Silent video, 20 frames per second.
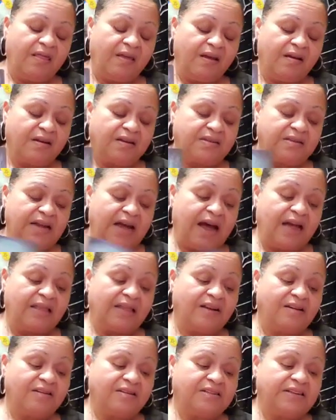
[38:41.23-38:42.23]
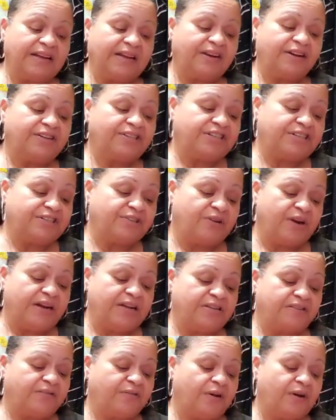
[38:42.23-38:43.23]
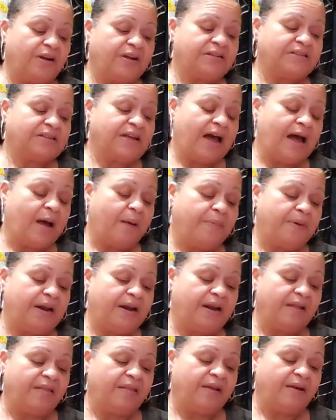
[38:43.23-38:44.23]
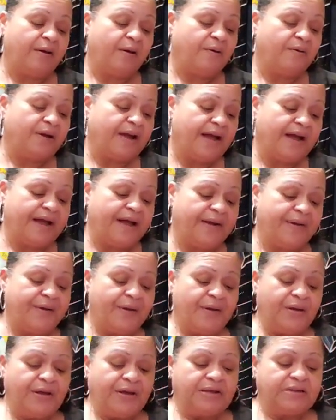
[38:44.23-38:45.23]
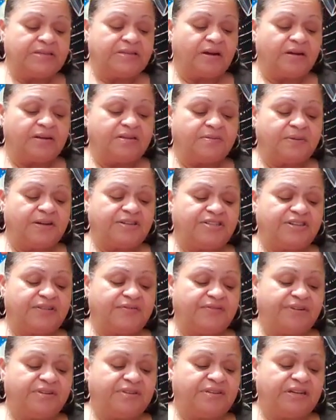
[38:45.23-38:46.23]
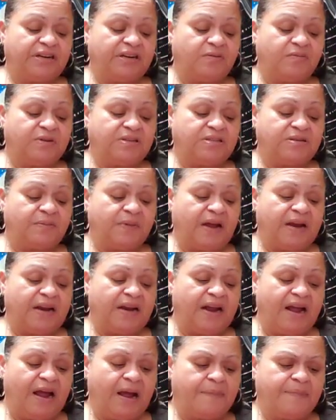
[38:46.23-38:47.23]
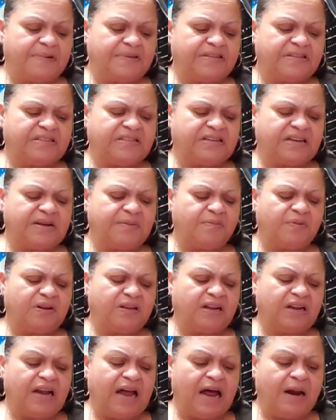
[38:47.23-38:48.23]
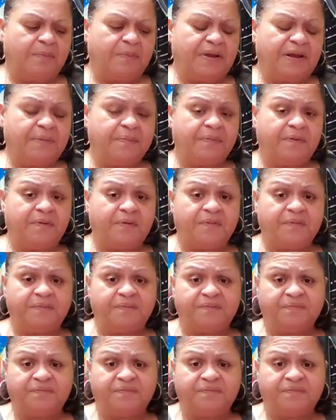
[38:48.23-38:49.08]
There's that. There's energy transference happening there, okay? So especially if you're dealing with somebody that happens to sleep with a lot of people.